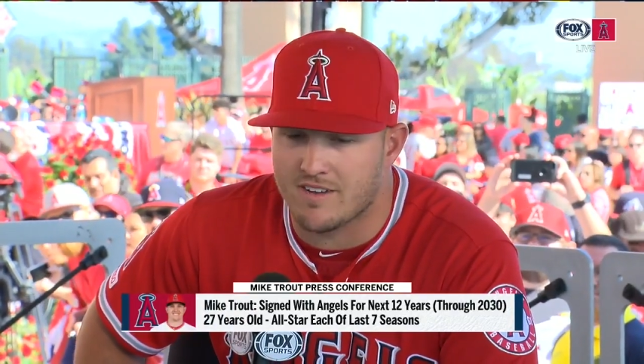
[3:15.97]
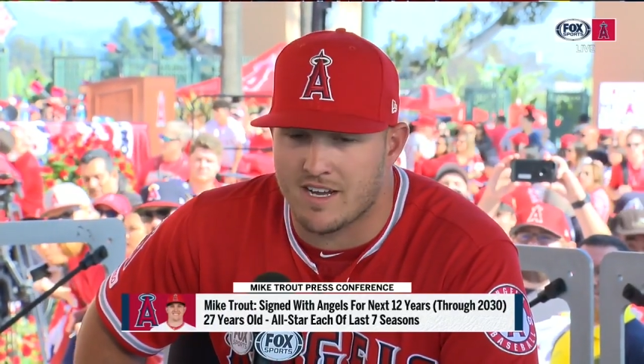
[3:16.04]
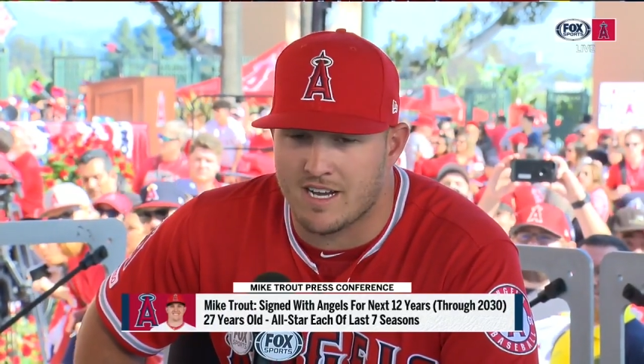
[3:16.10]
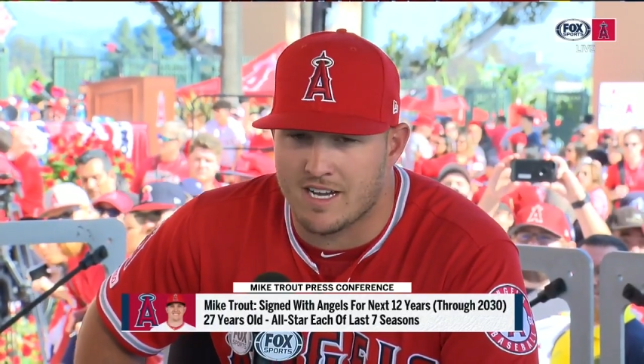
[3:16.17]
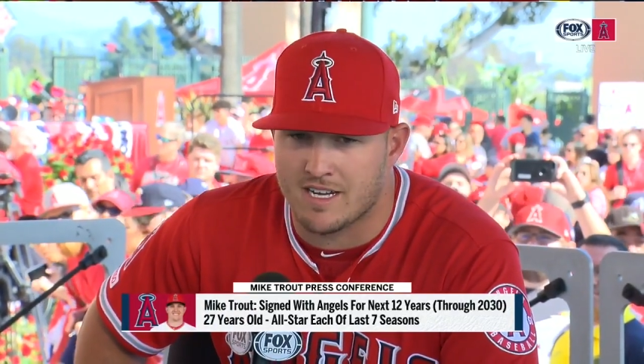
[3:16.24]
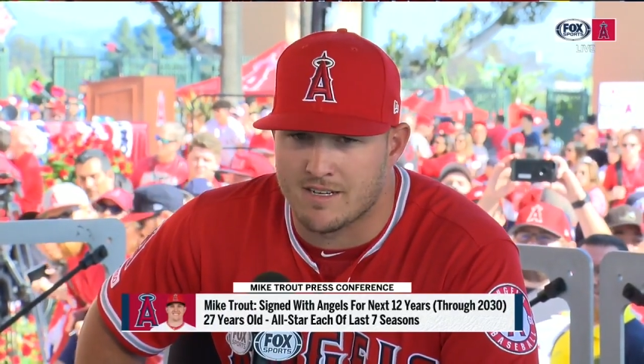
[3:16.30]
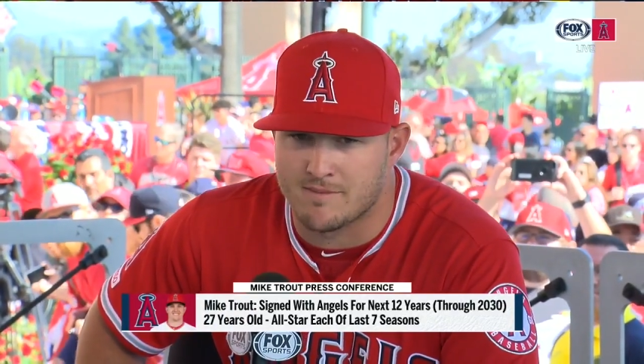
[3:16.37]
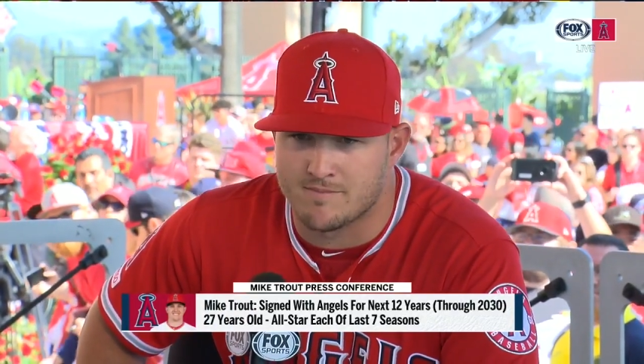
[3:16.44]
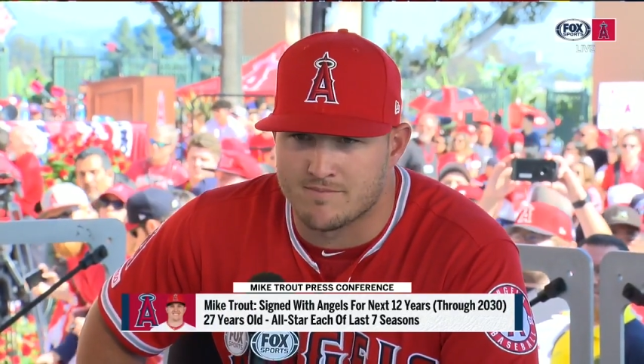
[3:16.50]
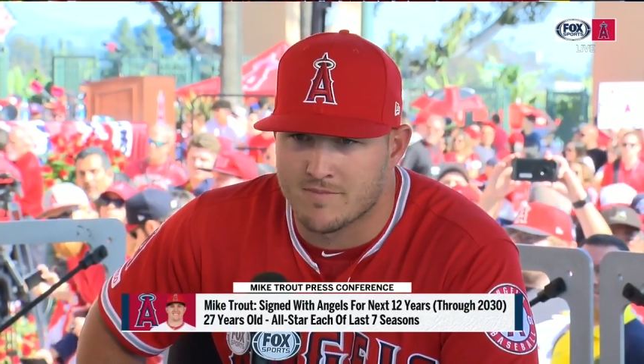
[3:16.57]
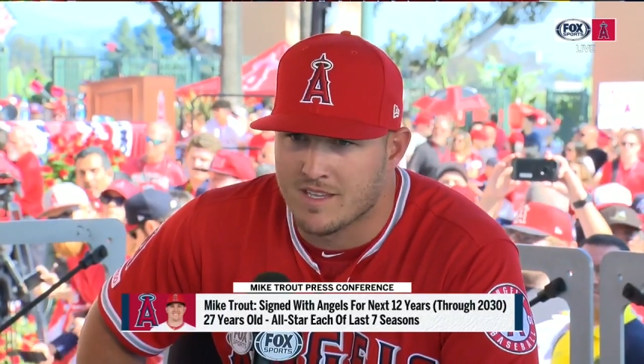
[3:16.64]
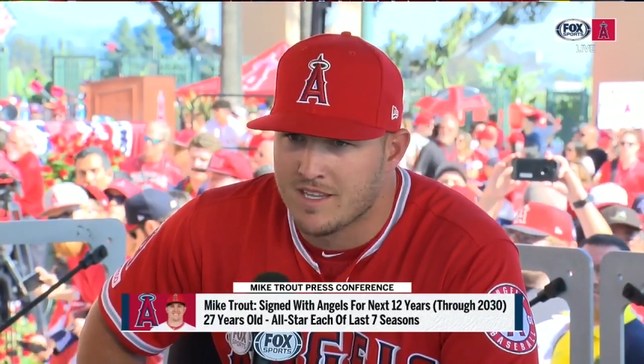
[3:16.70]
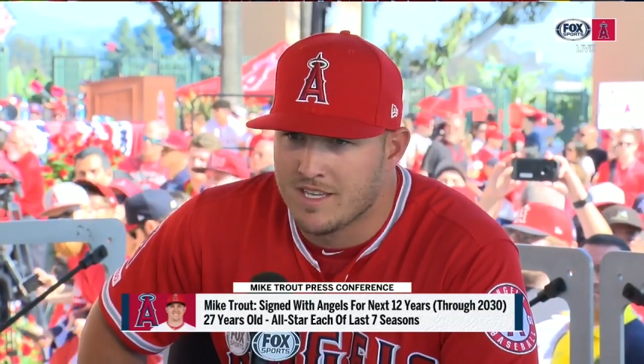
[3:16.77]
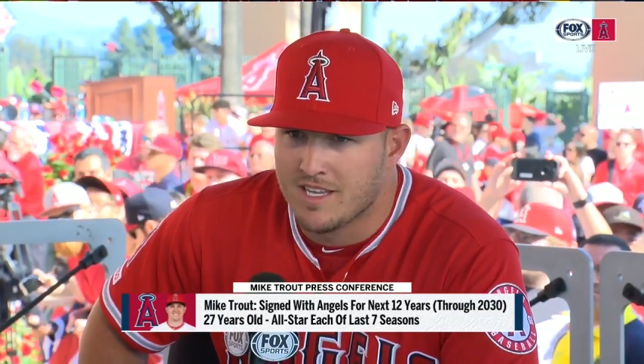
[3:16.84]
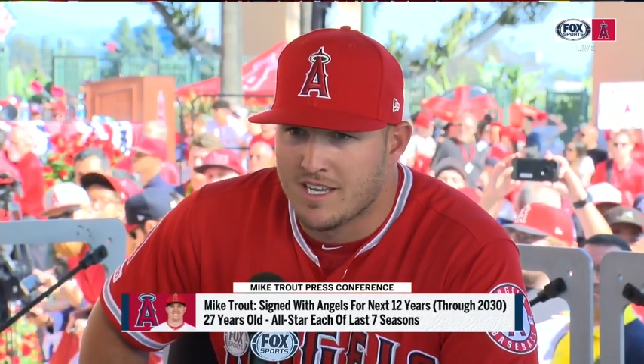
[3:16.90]
Um,
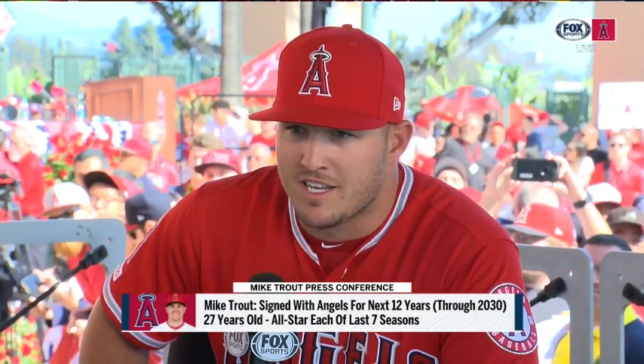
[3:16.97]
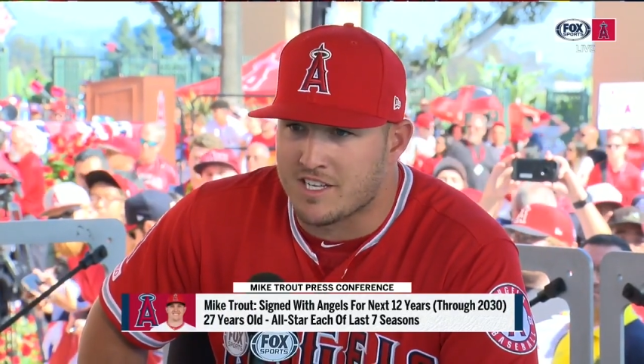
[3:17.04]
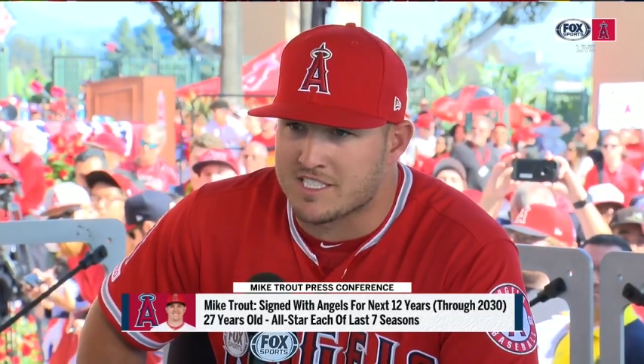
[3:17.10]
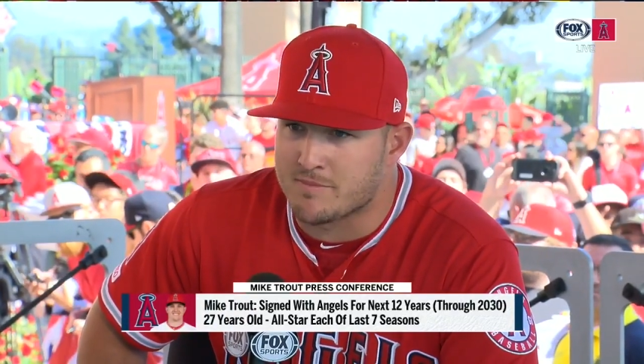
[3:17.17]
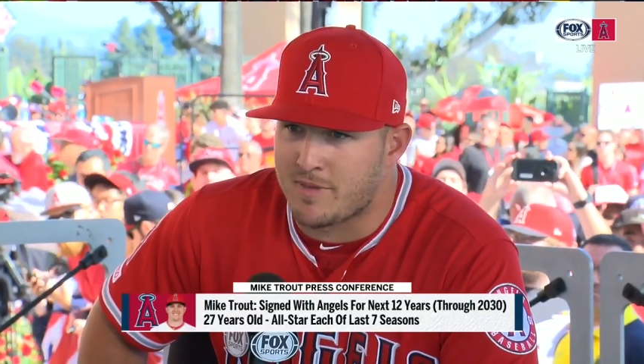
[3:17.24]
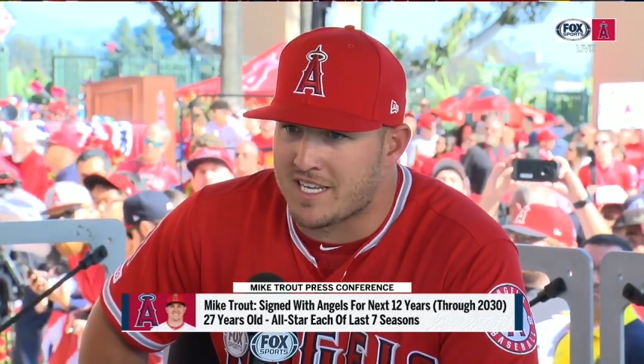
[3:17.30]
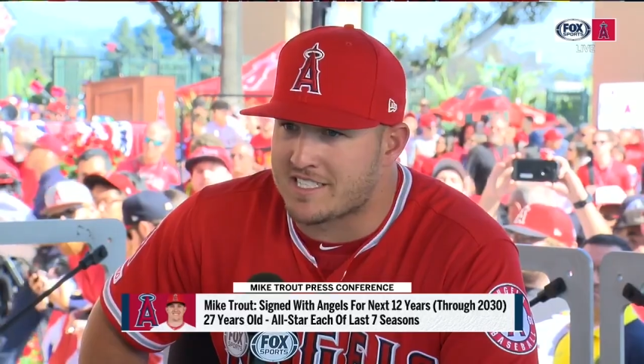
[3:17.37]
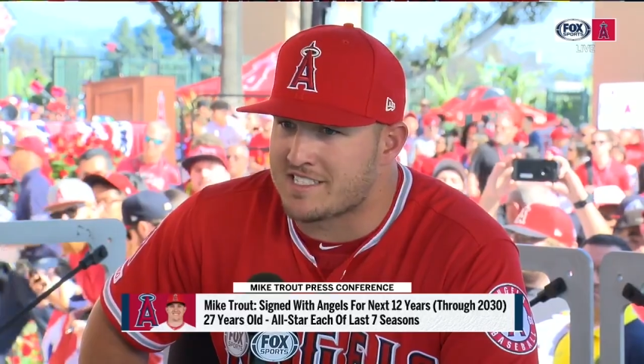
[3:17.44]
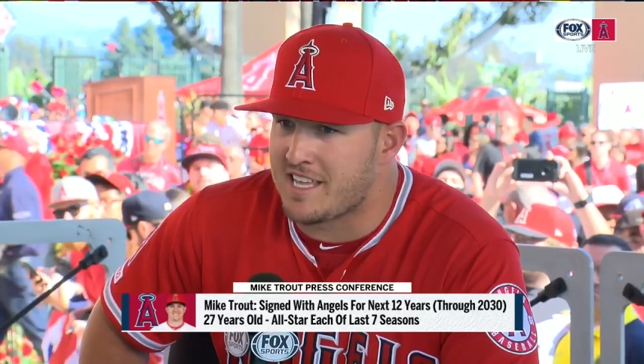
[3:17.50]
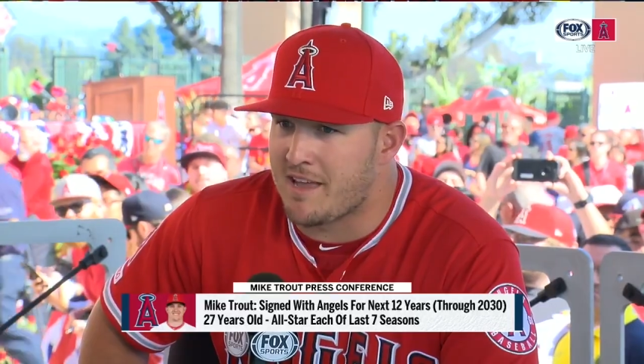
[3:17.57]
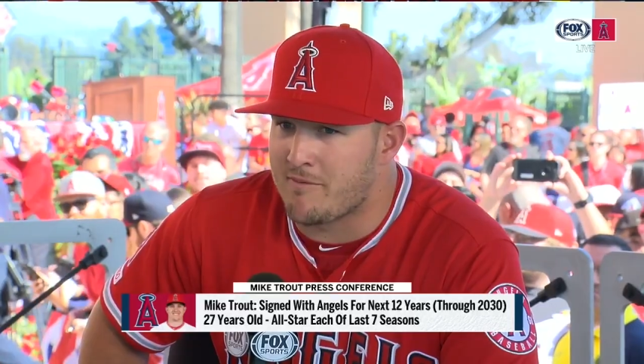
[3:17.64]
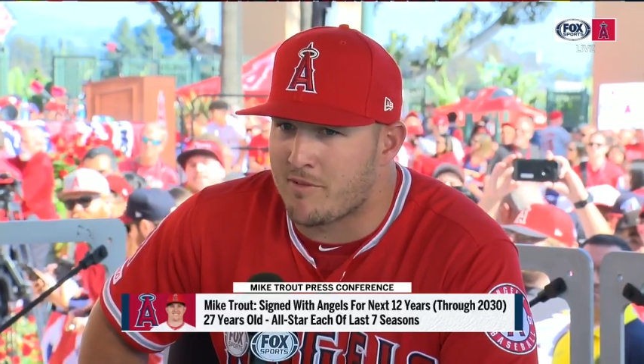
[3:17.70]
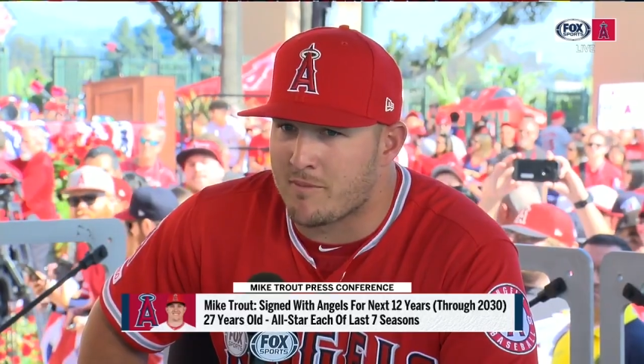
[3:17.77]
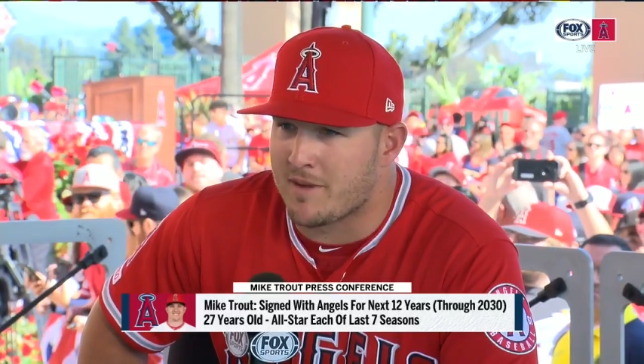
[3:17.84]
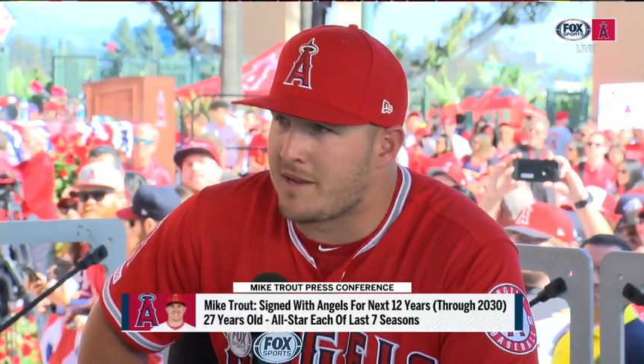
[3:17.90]
it's a big
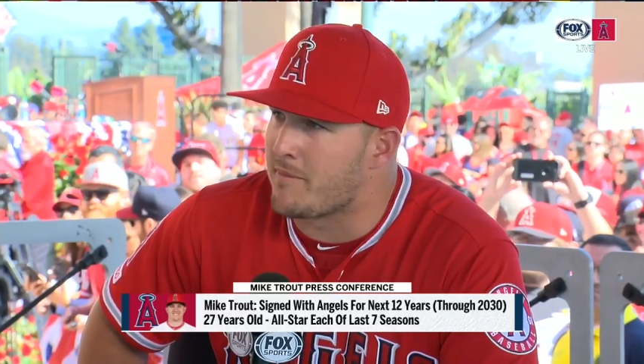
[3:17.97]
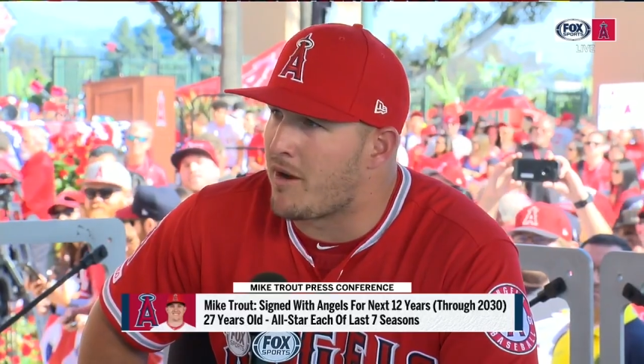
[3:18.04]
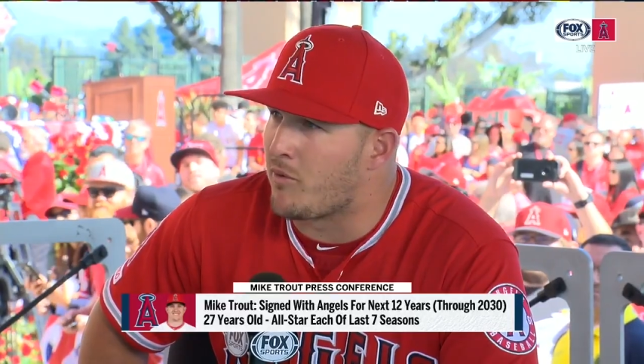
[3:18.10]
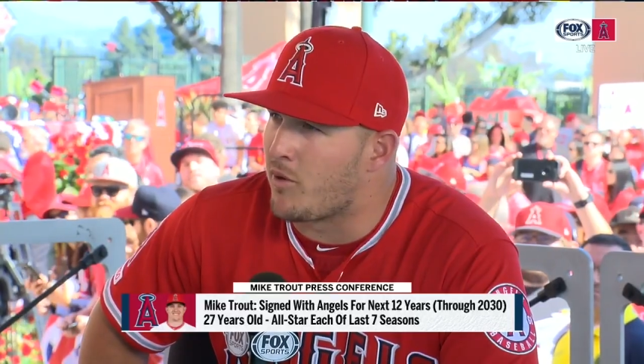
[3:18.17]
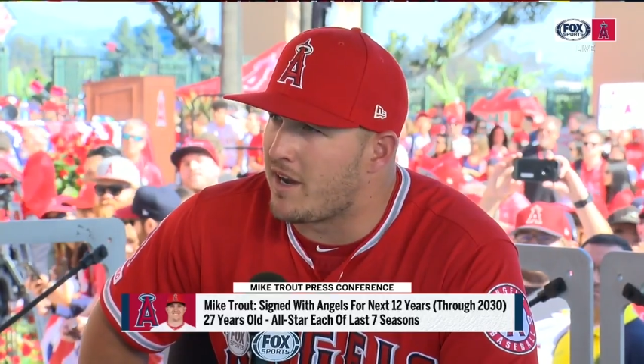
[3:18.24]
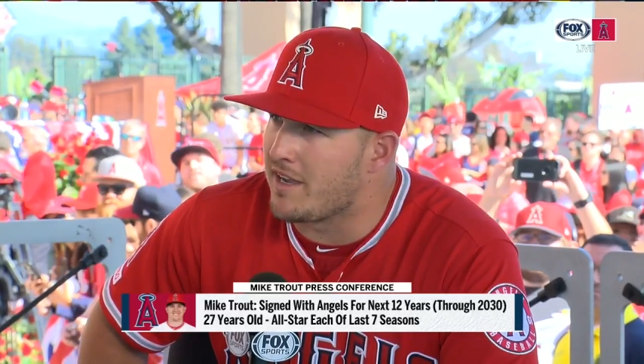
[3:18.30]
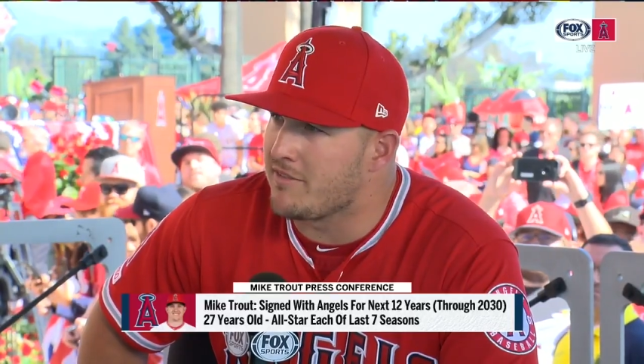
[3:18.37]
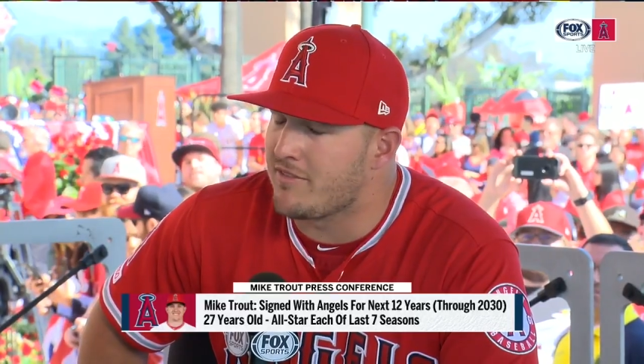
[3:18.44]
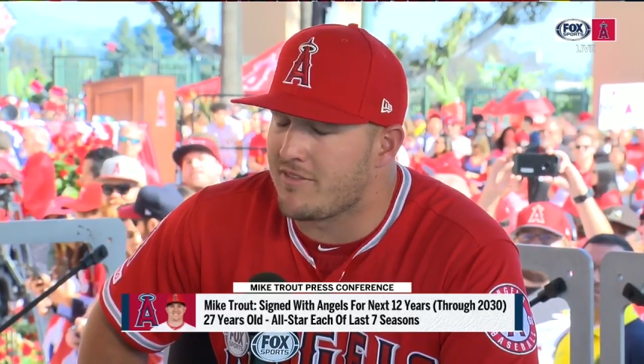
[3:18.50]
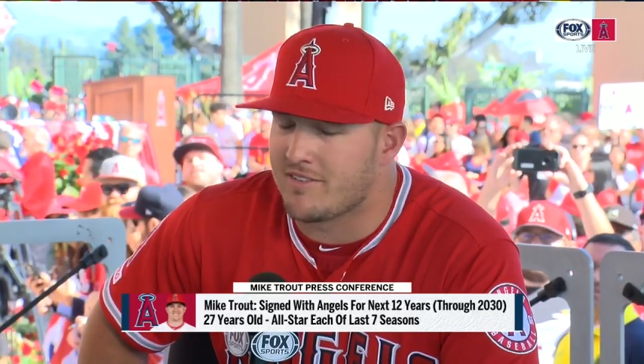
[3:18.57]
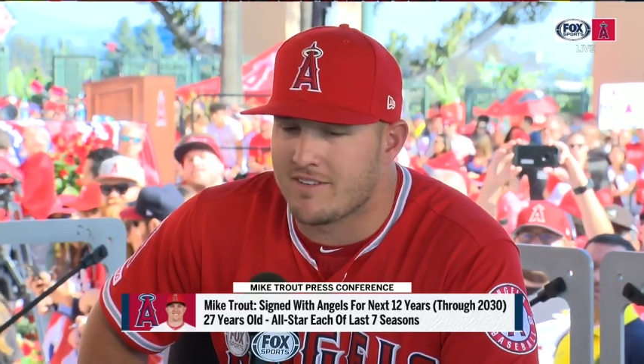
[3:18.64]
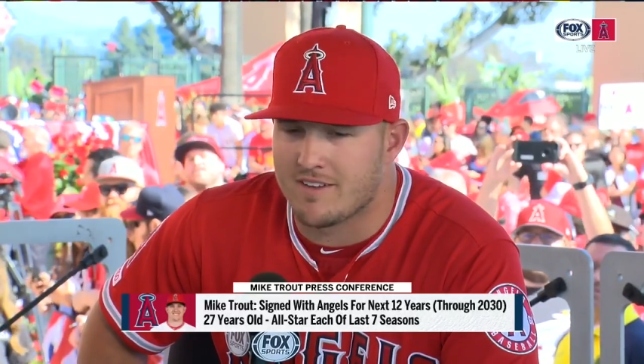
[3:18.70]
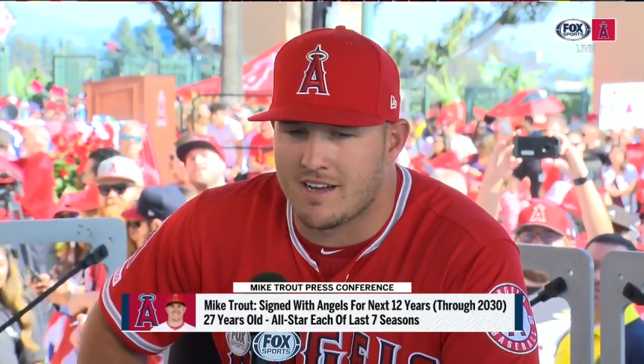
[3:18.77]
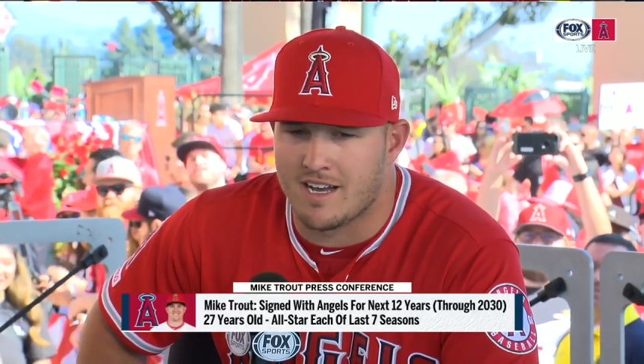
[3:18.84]
step for me and my wife.